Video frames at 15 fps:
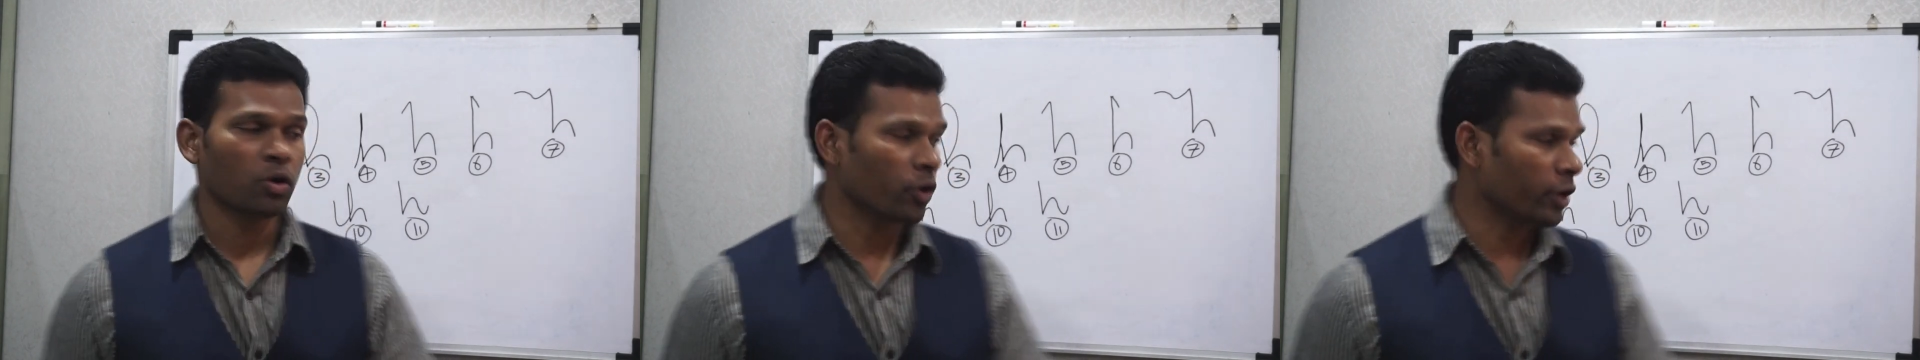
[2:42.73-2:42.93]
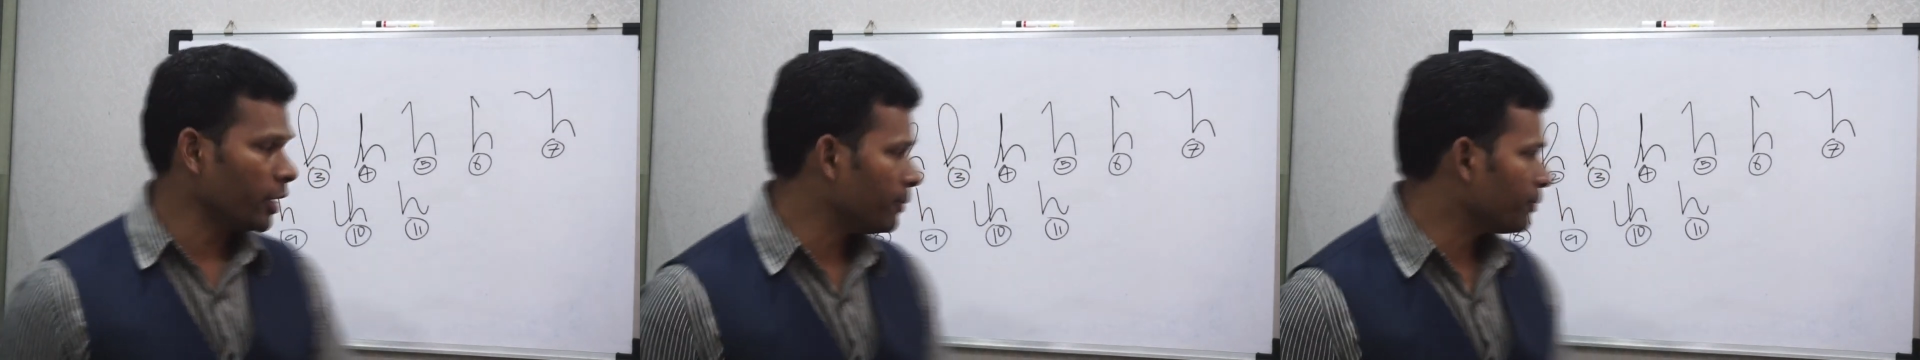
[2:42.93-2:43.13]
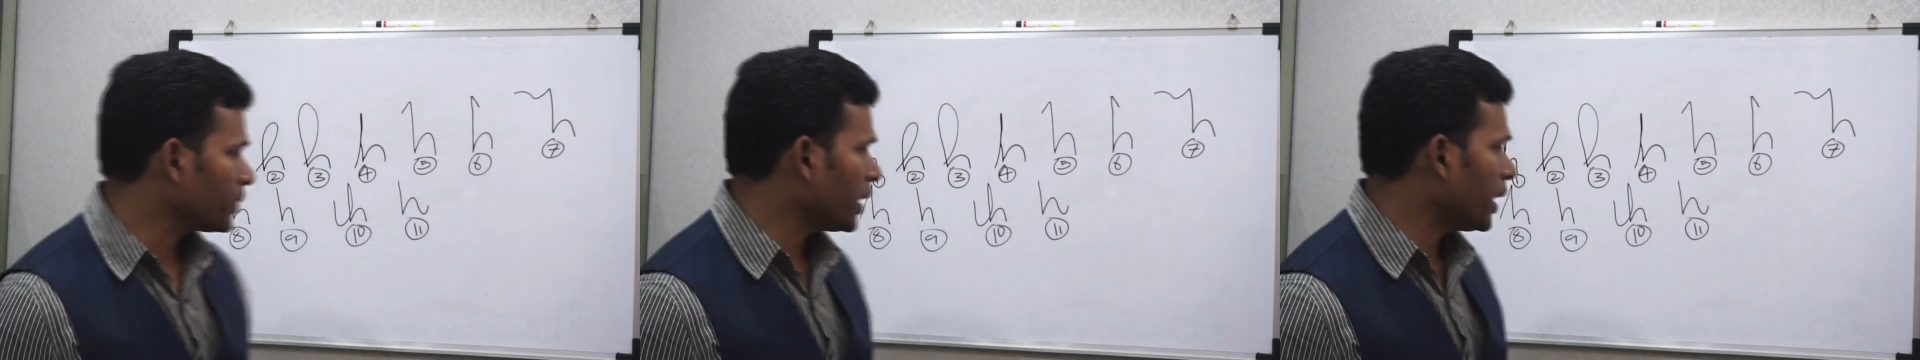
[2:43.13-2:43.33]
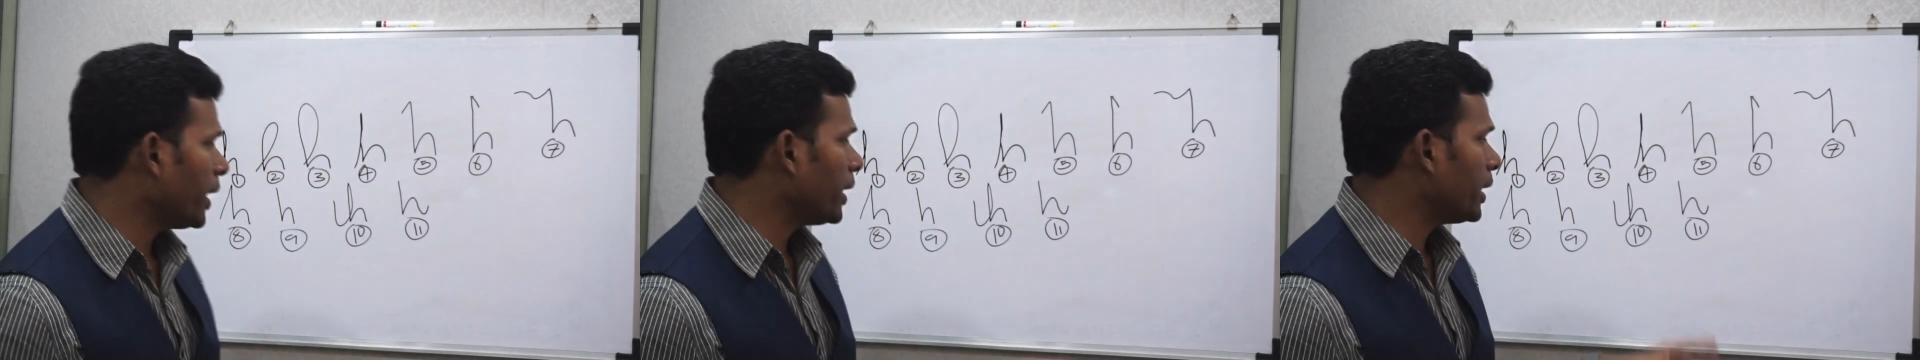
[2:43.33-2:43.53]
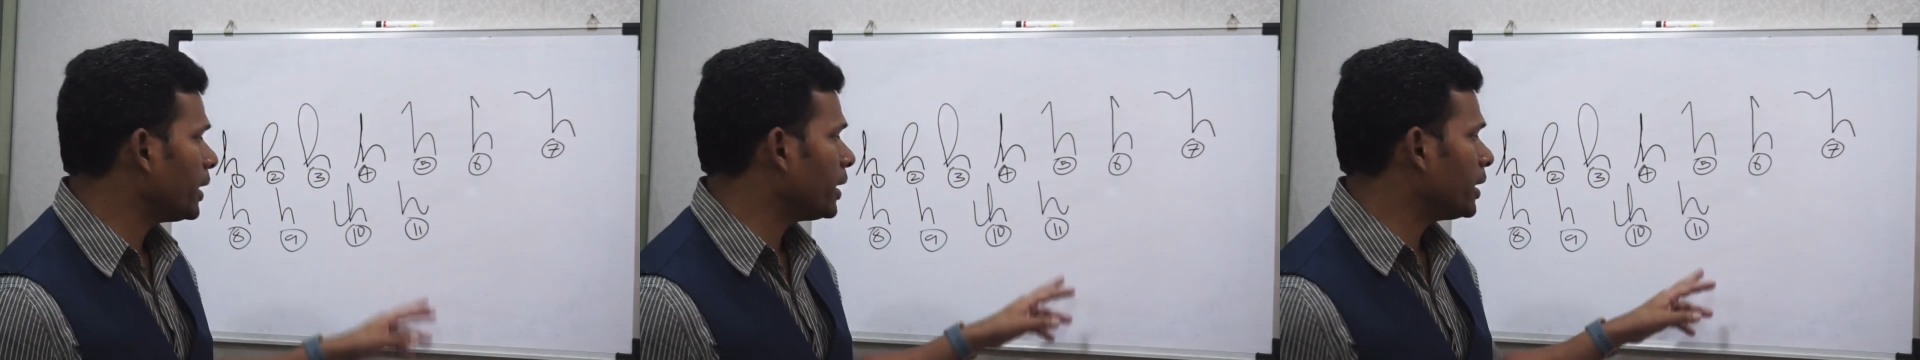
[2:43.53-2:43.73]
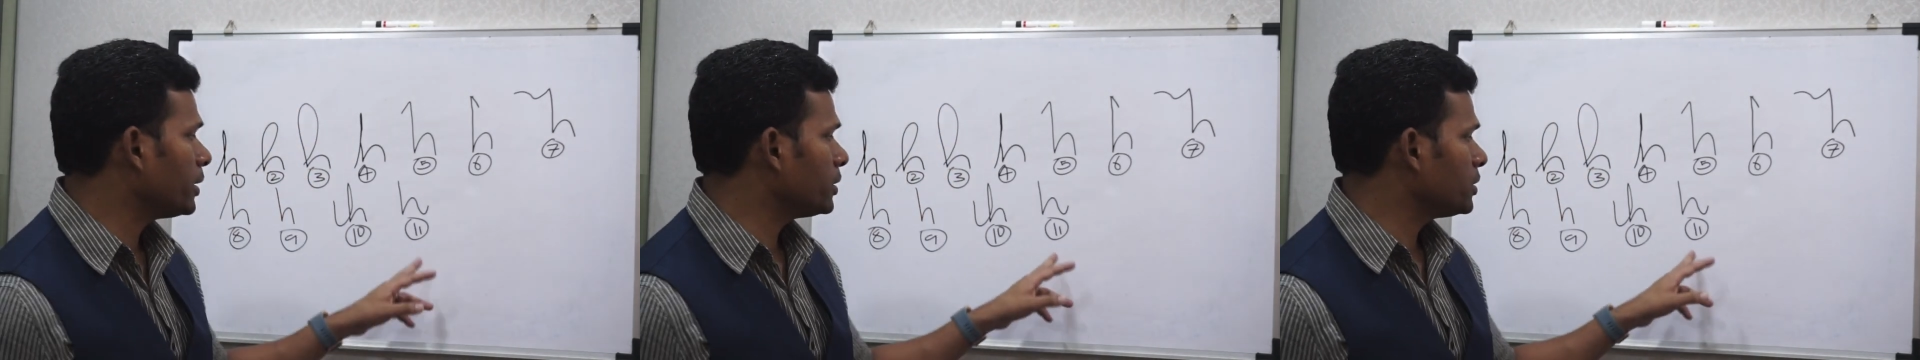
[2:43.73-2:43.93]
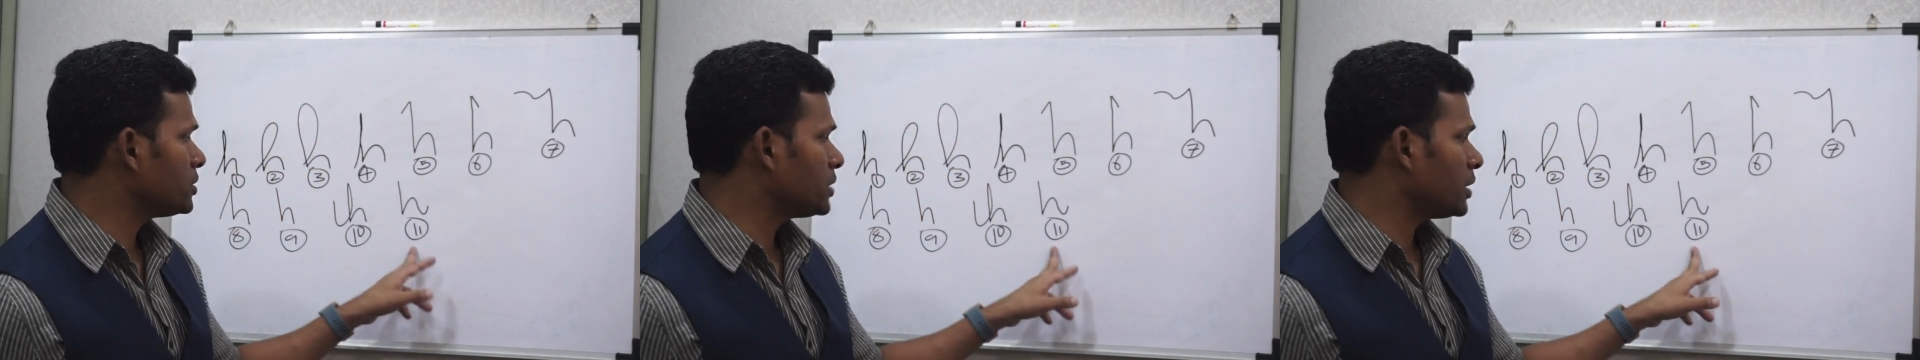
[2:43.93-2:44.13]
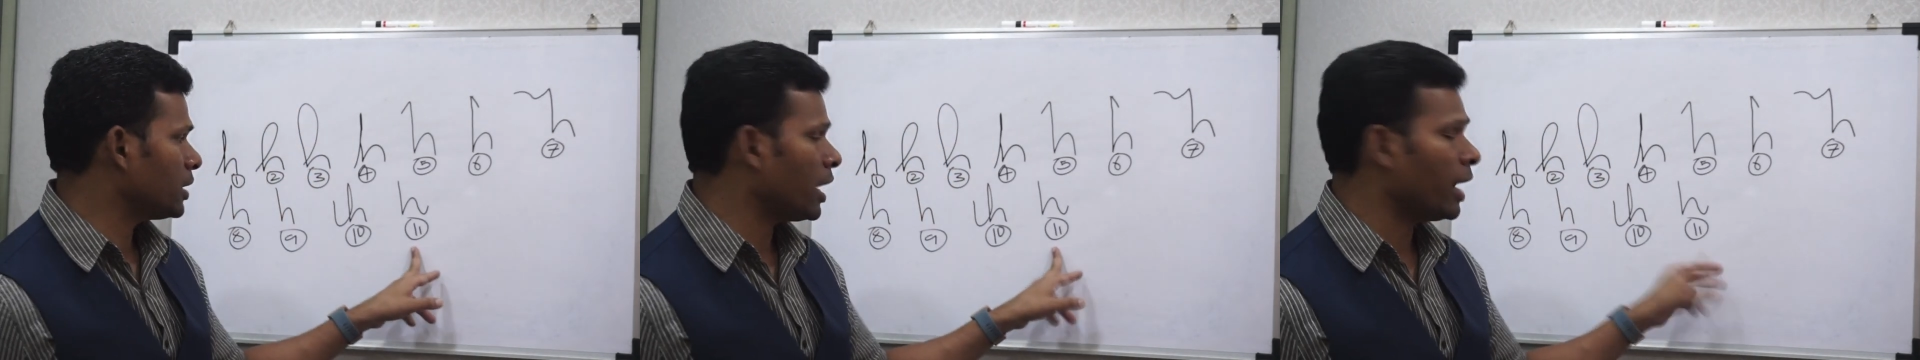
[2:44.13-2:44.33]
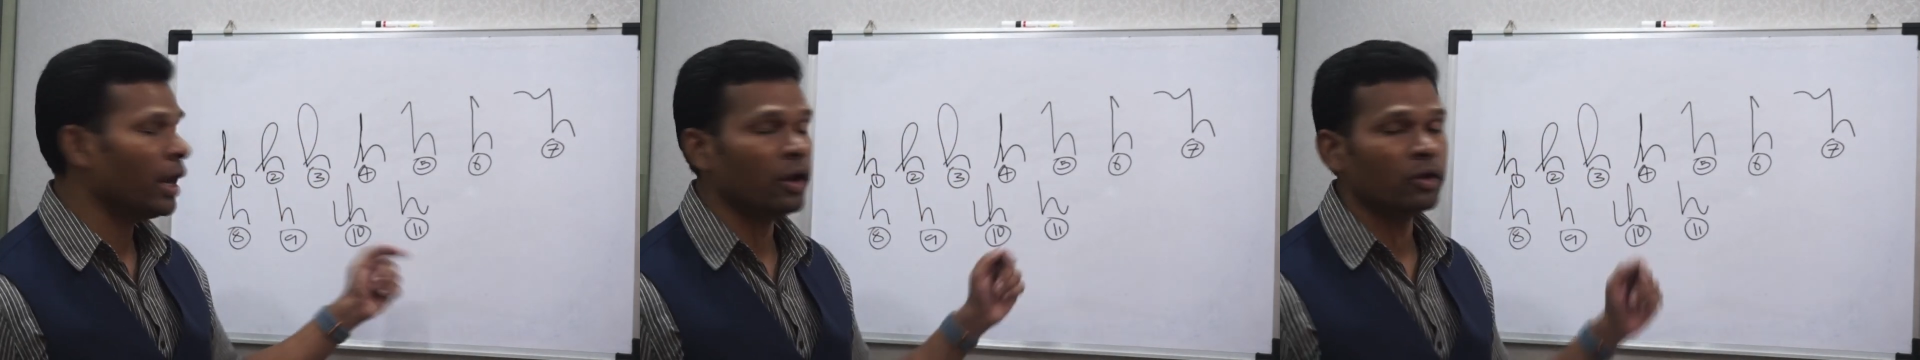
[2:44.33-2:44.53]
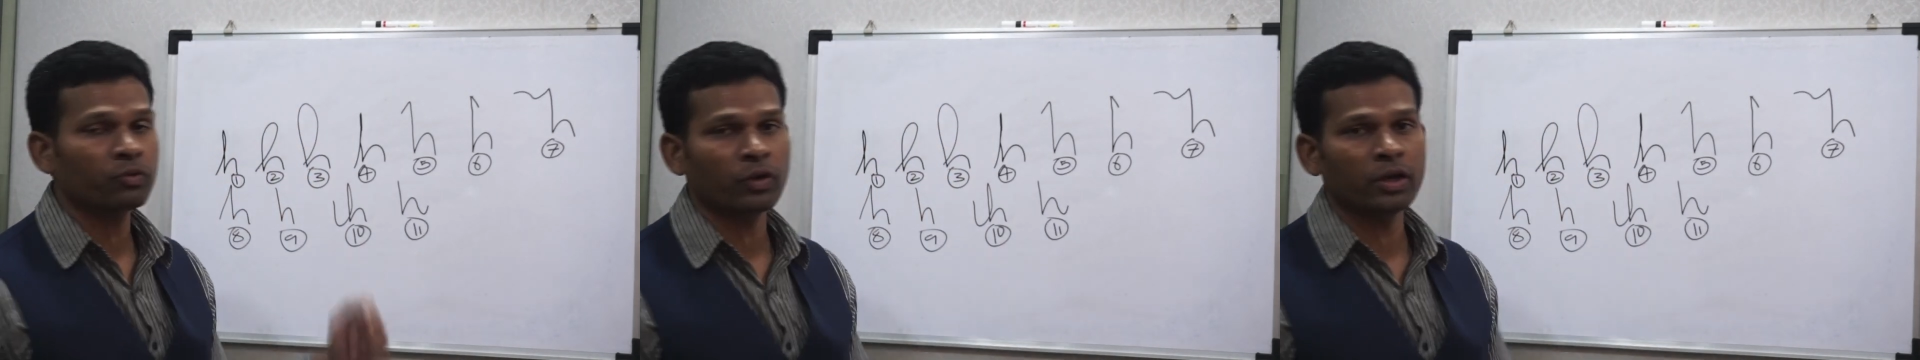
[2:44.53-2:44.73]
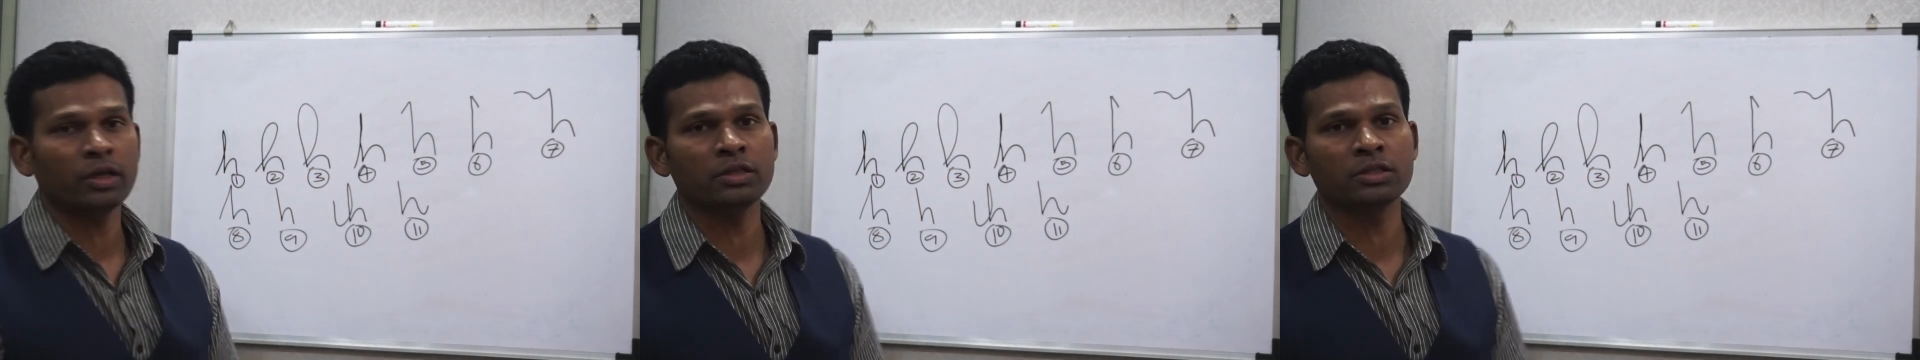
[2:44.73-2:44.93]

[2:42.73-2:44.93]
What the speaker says: Okay, and this 11th one